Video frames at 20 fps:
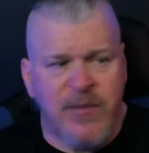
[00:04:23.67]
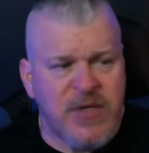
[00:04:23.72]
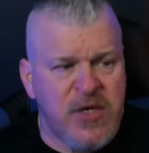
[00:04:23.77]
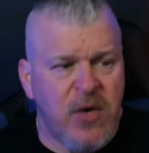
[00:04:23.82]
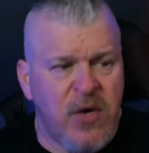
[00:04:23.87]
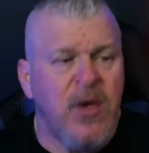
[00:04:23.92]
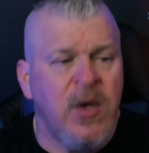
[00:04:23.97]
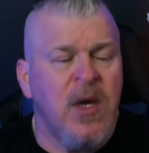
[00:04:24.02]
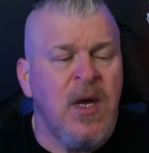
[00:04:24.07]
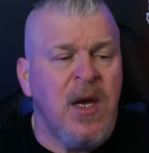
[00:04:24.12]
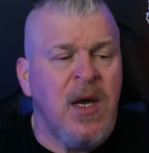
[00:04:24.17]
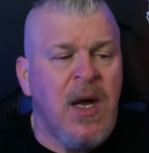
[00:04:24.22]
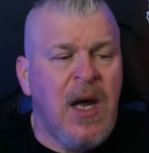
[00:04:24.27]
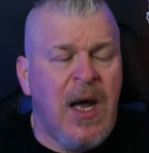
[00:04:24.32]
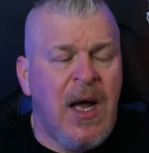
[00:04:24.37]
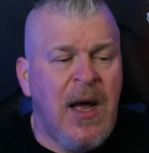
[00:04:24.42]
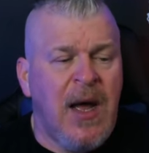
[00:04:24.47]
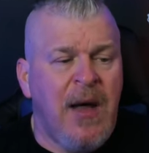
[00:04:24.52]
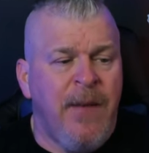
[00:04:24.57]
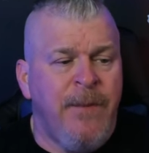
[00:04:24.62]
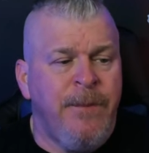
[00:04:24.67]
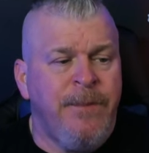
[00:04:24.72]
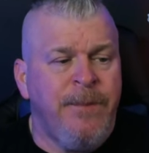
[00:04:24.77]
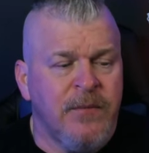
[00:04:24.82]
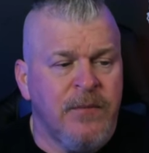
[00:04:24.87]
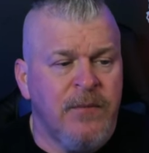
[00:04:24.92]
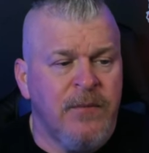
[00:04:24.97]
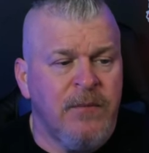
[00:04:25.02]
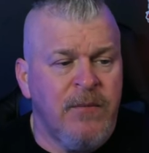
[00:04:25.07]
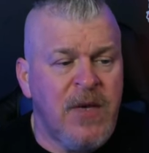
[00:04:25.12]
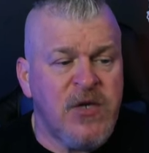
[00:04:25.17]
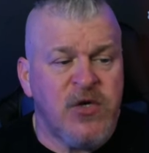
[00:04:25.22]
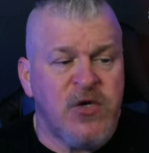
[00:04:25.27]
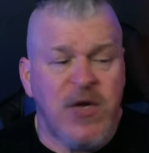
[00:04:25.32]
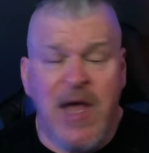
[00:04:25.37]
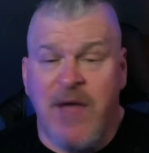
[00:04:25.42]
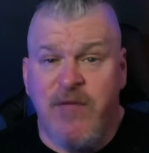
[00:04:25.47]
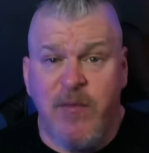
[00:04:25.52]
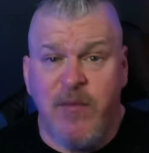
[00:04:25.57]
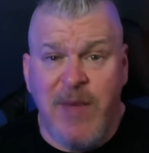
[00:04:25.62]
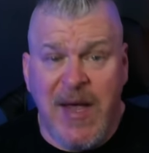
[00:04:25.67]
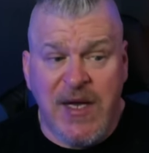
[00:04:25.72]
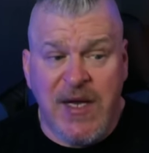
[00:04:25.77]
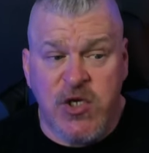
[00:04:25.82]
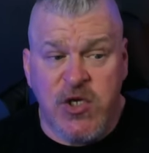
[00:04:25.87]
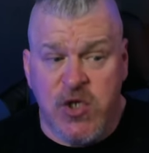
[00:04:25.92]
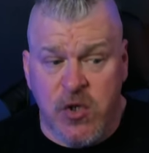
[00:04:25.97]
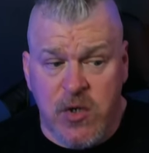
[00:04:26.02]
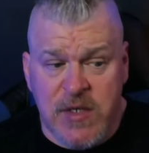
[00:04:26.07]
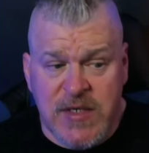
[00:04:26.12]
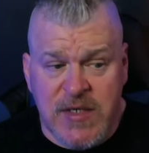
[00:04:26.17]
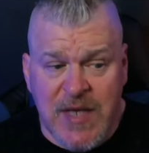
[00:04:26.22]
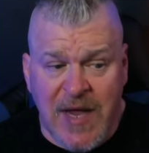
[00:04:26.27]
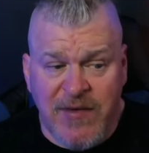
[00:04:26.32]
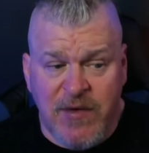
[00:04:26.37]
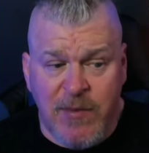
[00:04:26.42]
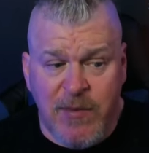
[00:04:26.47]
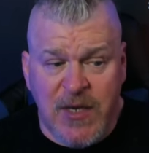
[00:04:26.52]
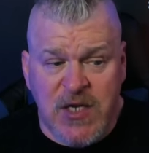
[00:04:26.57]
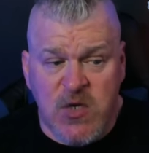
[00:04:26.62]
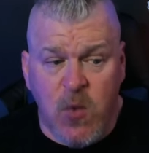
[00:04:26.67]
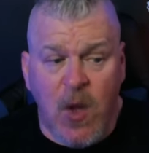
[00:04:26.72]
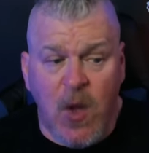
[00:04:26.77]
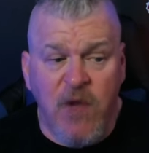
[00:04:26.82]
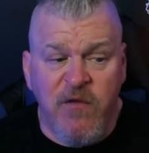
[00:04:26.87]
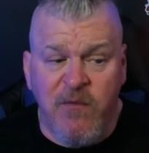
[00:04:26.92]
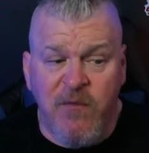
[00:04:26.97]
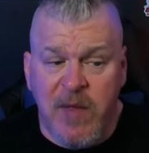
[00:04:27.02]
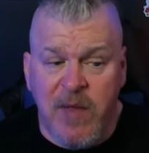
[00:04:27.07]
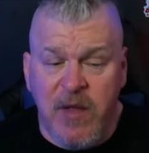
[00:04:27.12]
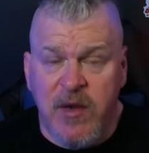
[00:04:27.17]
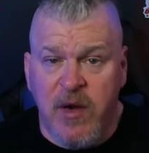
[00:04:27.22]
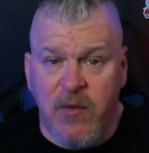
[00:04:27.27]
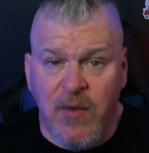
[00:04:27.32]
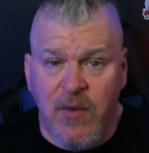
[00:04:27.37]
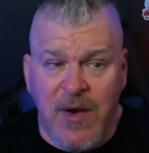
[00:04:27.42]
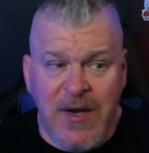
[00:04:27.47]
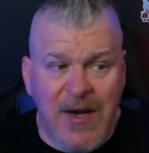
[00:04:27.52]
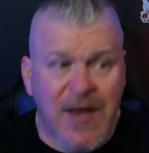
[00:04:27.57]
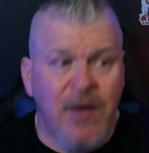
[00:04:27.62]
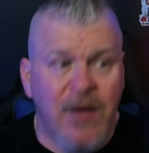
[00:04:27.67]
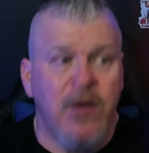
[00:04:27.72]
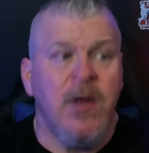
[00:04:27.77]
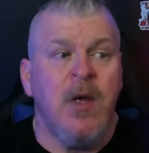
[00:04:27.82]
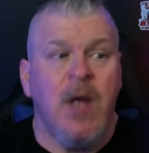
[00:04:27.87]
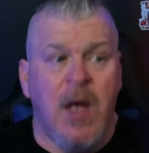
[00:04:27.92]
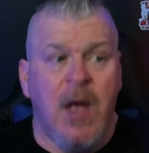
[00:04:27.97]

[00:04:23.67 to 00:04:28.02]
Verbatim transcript: So um, make sure you have a bag of Juris. I've got about 12 million right now.